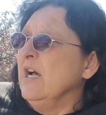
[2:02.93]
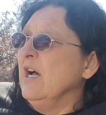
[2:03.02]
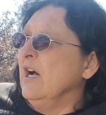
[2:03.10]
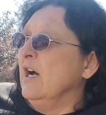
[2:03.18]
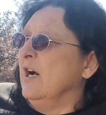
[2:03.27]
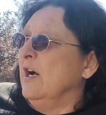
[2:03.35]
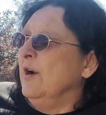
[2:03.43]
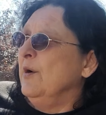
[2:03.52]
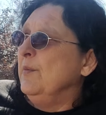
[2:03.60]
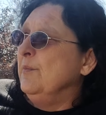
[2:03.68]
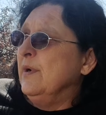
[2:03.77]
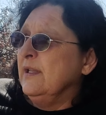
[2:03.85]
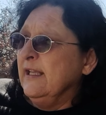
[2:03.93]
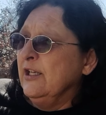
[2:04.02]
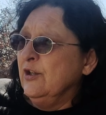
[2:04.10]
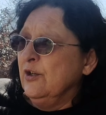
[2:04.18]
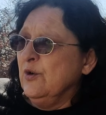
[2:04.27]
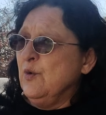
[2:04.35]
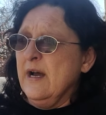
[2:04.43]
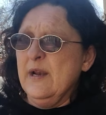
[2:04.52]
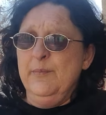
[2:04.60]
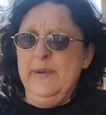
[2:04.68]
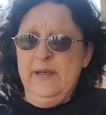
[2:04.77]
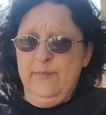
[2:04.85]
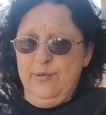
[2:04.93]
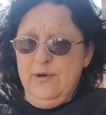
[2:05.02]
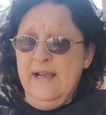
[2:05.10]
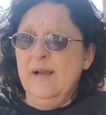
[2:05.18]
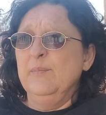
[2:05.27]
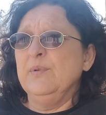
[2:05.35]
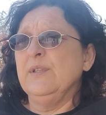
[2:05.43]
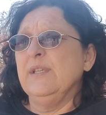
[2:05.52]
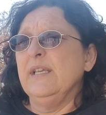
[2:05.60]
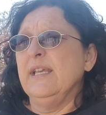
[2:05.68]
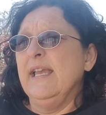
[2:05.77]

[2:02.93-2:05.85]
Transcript: Uh, but they took quite a bit of preps.